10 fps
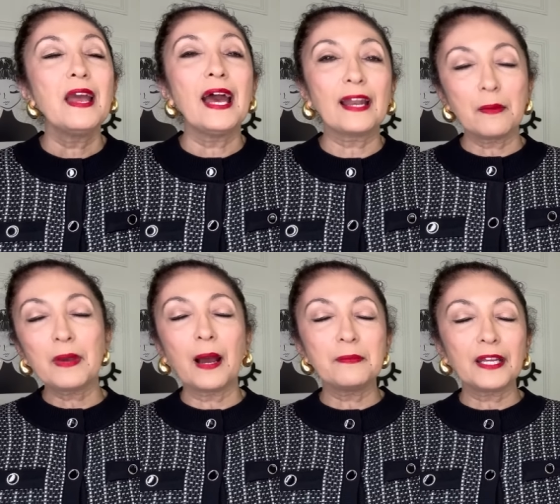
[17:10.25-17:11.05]
And I'm
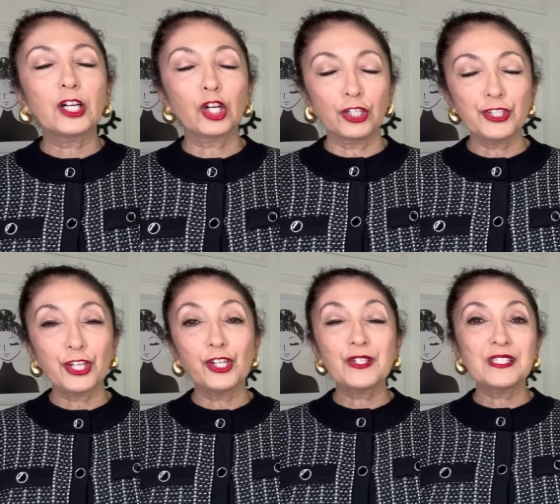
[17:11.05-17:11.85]
I'm
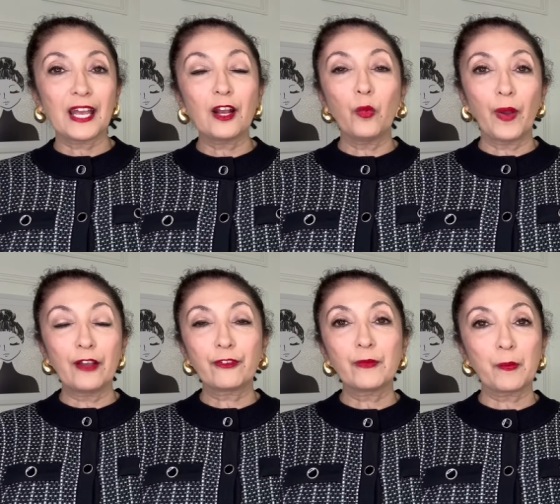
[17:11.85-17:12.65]
encouraging you to stay away
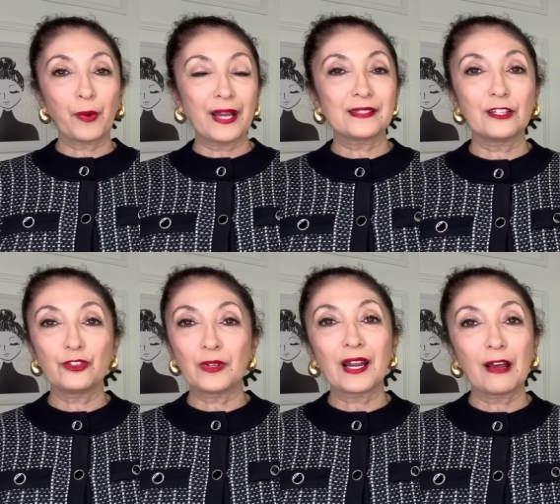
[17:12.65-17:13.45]
from the brands that
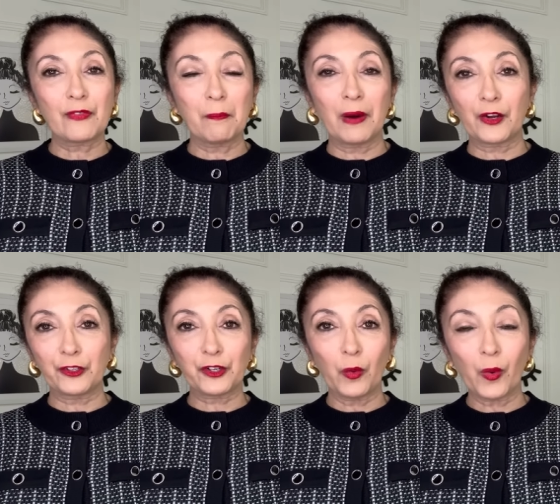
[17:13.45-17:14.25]
do not have the
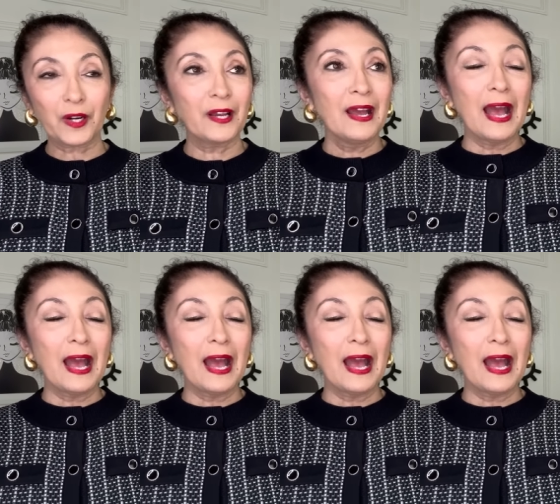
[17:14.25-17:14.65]
modern cork